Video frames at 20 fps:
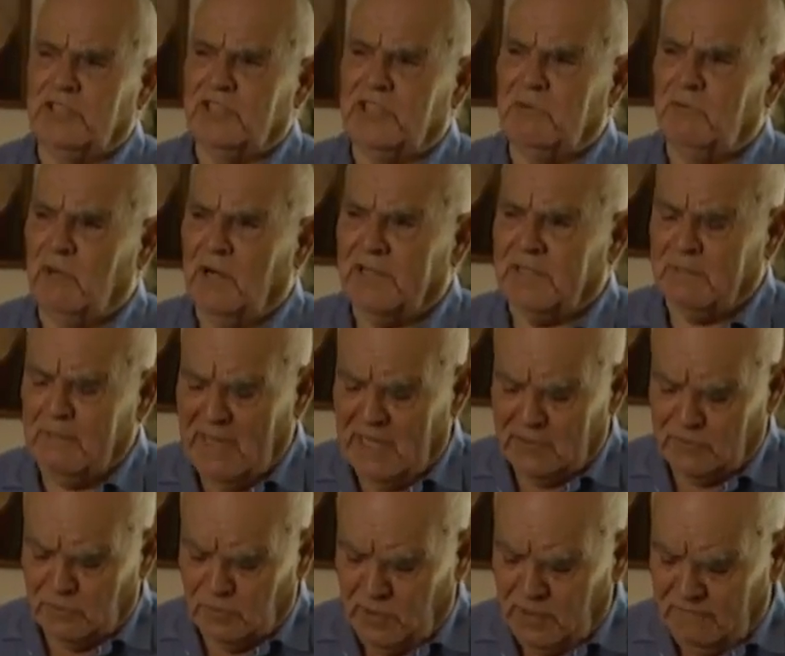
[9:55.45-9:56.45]
She worked
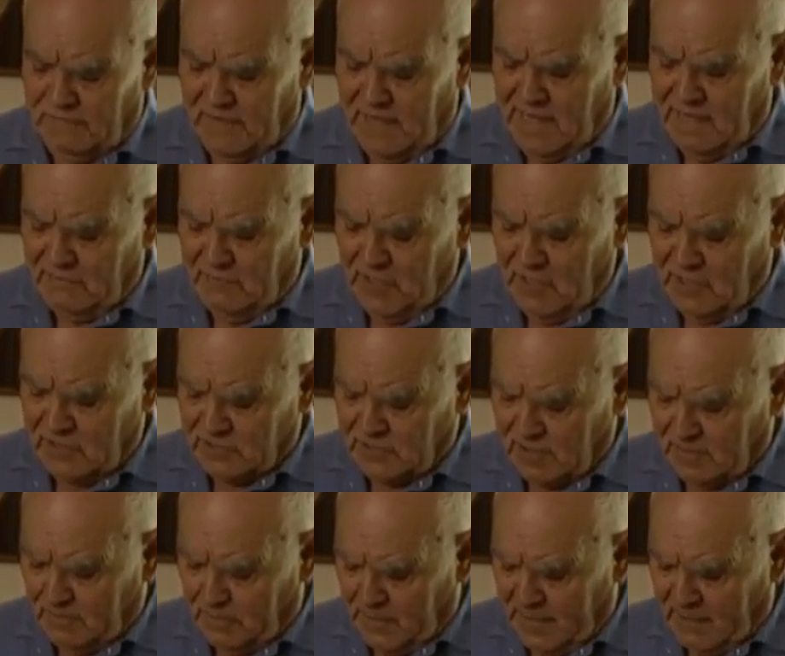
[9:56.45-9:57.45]
about 25 years
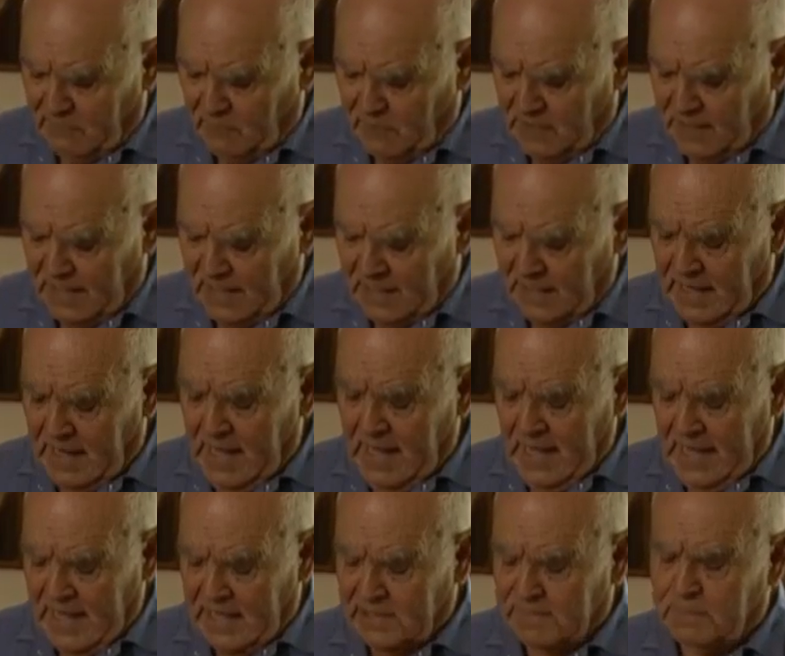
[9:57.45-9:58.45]
in a plant where they had
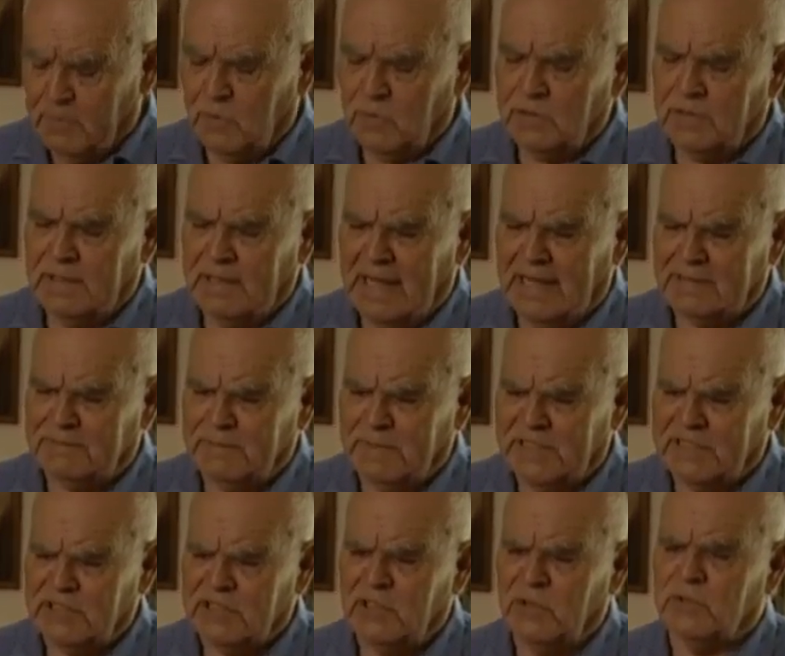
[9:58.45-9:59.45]

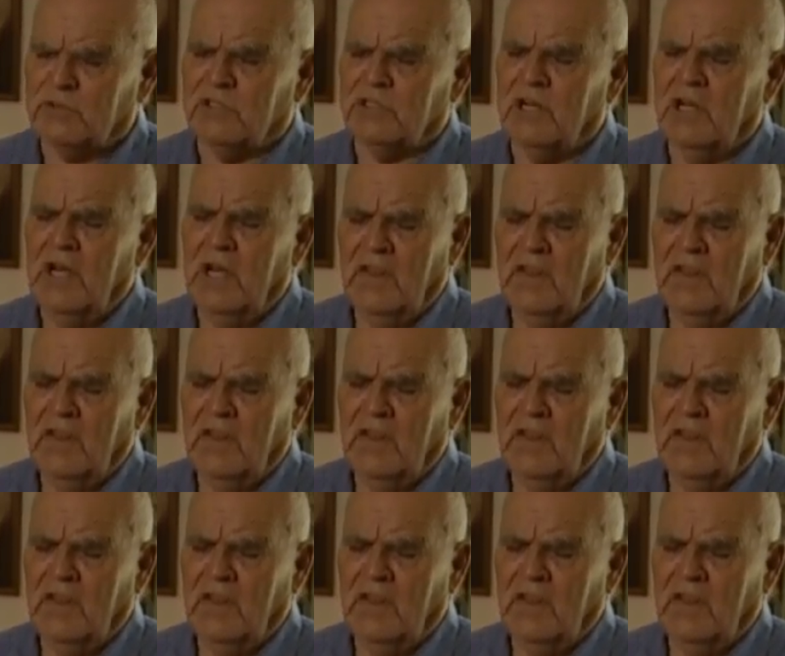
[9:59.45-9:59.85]
asbestosis.